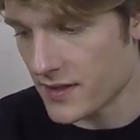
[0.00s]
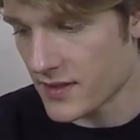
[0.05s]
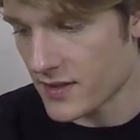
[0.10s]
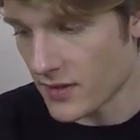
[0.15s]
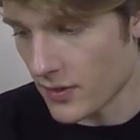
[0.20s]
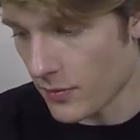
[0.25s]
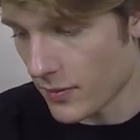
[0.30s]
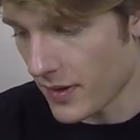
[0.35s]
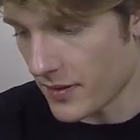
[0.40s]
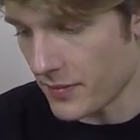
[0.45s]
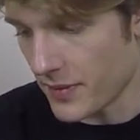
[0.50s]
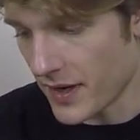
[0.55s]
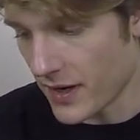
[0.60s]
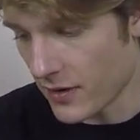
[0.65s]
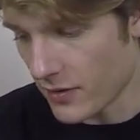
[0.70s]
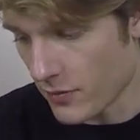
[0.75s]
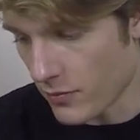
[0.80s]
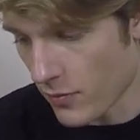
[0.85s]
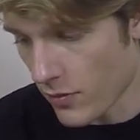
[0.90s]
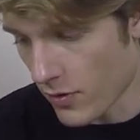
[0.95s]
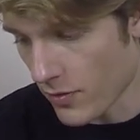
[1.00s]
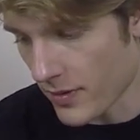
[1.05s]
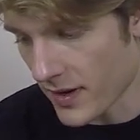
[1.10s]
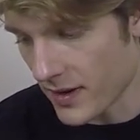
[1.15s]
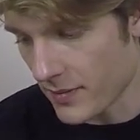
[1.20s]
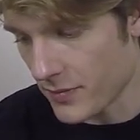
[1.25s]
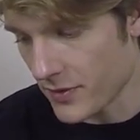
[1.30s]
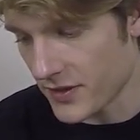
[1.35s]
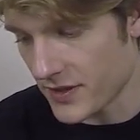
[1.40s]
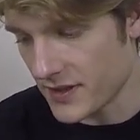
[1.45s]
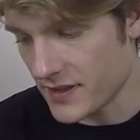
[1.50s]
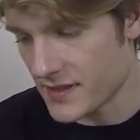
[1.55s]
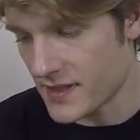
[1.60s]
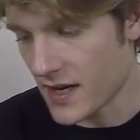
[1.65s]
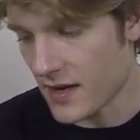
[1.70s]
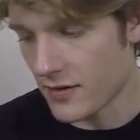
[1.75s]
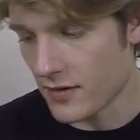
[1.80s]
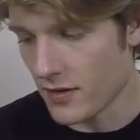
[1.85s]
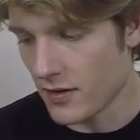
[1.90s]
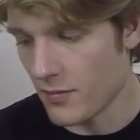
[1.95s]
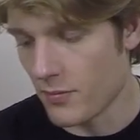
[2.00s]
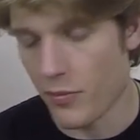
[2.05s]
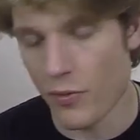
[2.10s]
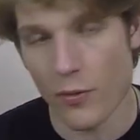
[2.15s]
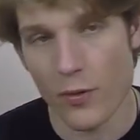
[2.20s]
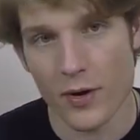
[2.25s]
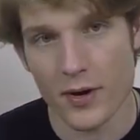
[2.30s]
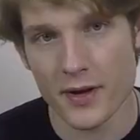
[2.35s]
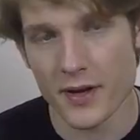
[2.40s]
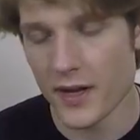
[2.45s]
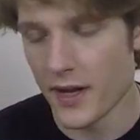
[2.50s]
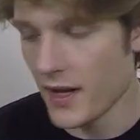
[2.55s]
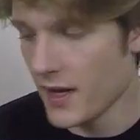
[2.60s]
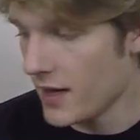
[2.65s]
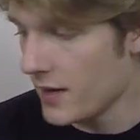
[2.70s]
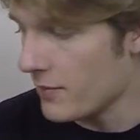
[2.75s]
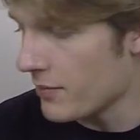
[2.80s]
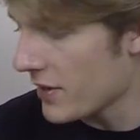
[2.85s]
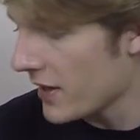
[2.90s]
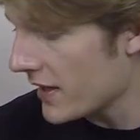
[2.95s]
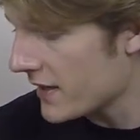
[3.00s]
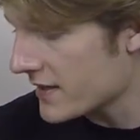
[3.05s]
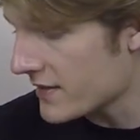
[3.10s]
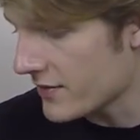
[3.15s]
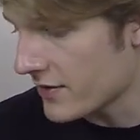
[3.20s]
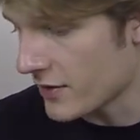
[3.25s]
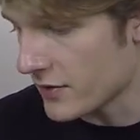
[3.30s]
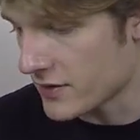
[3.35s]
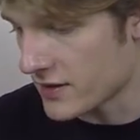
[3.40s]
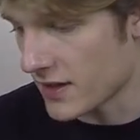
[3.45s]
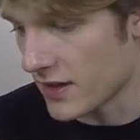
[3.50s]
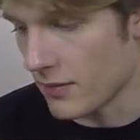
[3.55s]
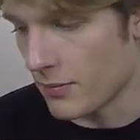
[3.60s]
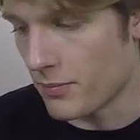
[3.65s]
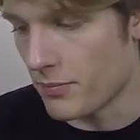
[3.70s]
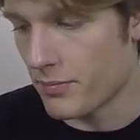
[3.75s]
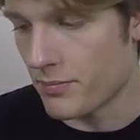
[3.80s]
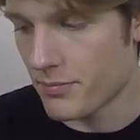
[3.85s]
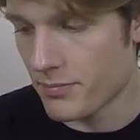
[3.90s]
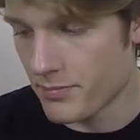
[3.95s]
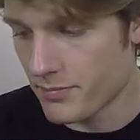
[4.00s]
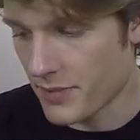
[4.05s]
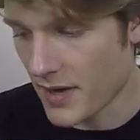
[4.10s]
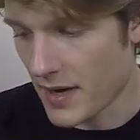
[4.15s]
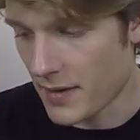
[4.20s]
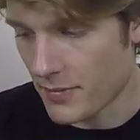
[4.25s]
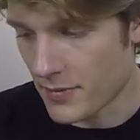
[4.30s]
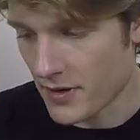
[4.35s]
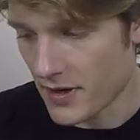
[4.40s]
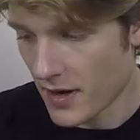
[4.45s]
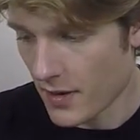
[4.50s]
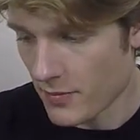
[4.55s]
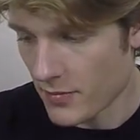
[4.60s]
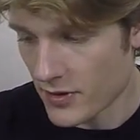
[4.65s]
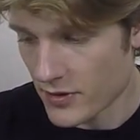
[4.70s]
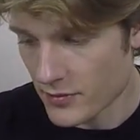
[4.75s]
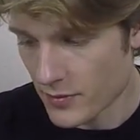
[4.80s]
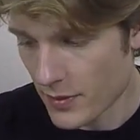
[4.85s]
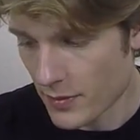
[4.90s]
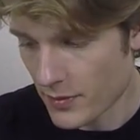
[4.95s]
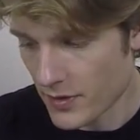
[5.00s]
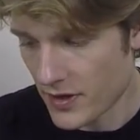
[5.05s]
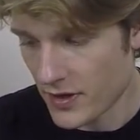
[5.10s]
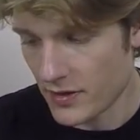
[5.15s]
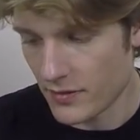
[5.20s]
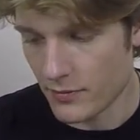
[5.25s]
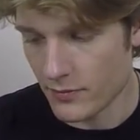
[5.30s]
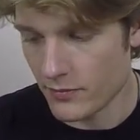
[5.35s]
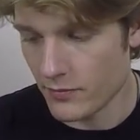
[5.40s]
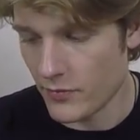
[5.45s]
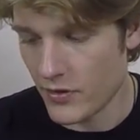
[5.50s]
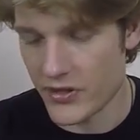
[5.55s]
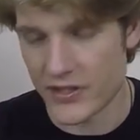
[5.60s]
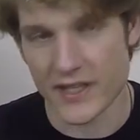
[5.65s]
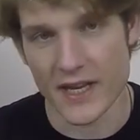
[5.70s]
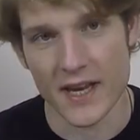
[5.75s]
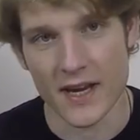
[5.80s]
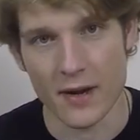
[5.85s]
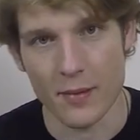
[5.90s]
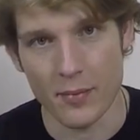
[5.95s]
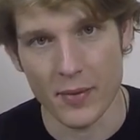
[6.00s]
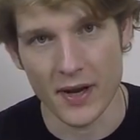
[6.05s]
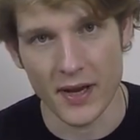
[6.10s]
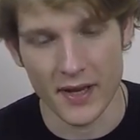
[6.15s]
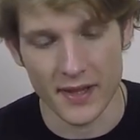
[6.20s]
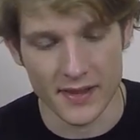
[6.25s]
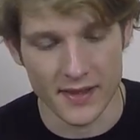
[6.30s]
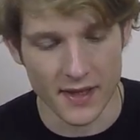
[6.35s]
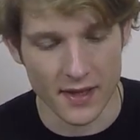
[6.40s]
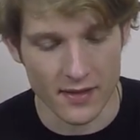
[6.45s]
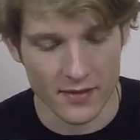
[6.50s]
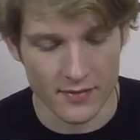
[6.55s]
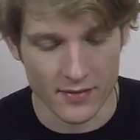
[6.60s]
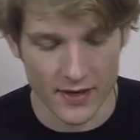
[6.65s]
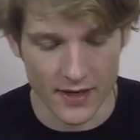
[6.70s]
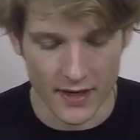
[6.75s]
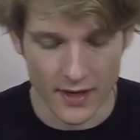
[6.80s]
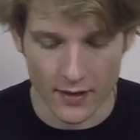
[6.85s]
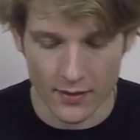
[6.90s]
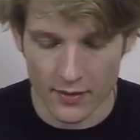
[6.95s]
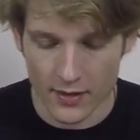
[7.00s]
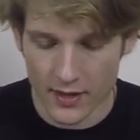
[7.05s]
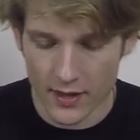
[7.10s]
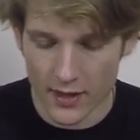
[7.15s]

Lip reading: So when we go to war, we can put these down on the board in place of those little paper numbers we set up in the other video.